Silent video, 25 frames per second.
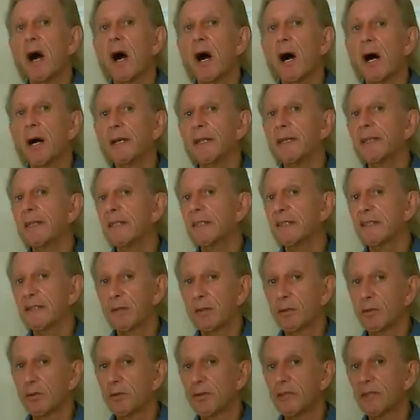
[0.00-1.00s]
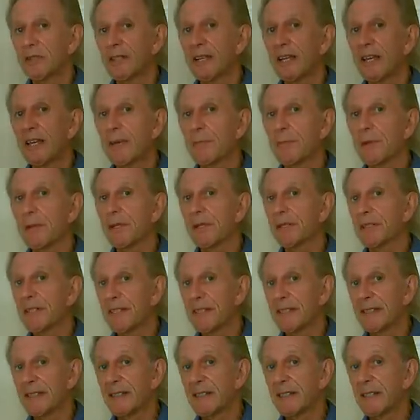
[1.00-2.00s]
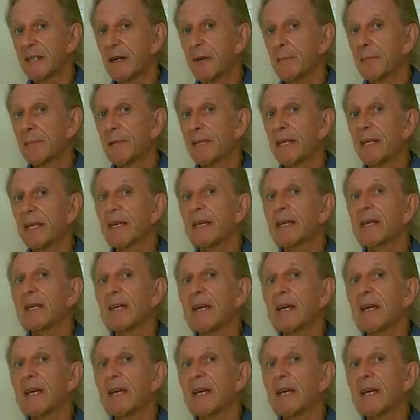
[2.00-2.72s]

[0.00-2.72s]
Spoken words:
undisclosed liabilities in the company